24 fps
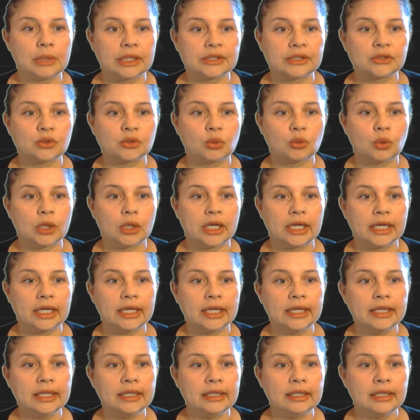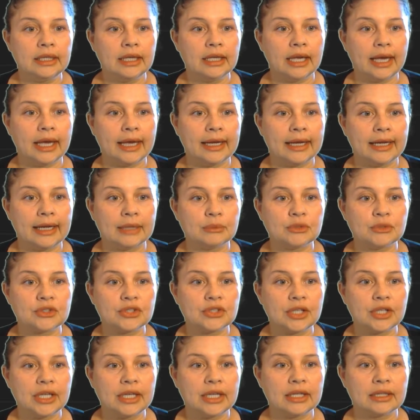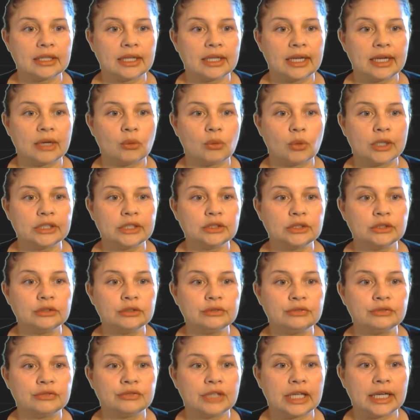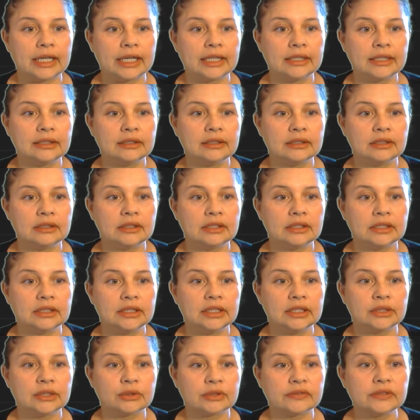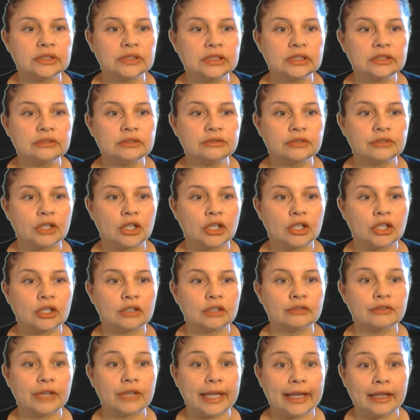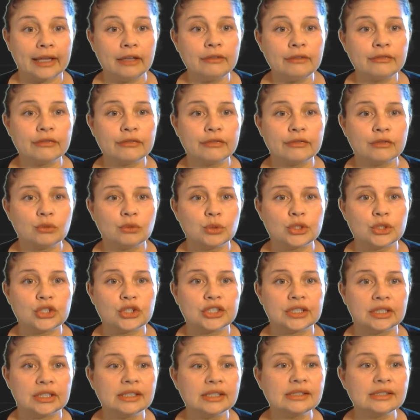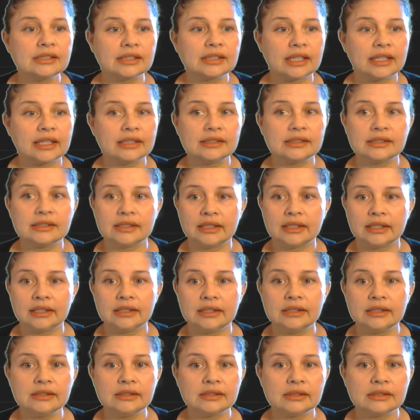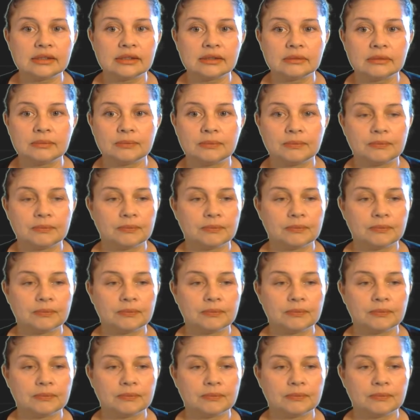plus y, and I'm saying that I want to find the derivative of f, which in this case is